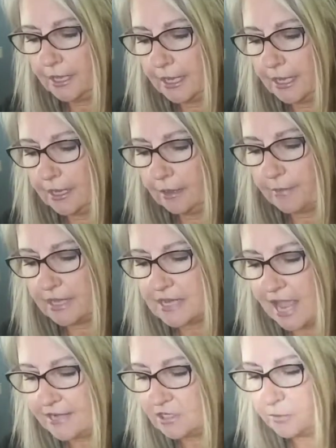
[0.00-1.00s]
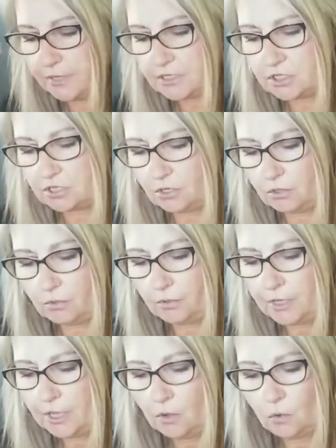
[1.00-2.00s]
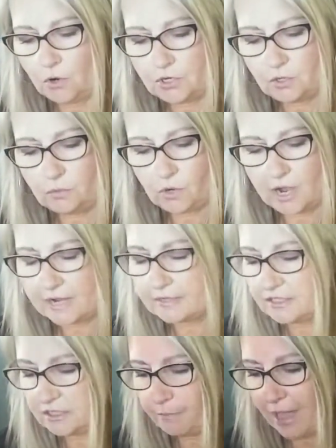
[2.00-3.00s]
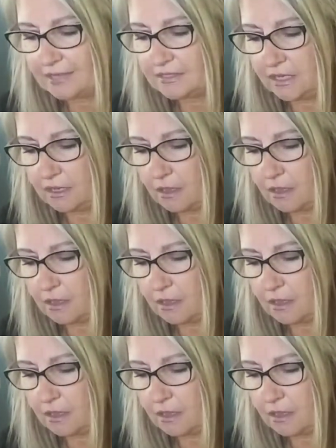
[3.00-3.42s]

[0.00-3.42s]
attachment to, or you were expecting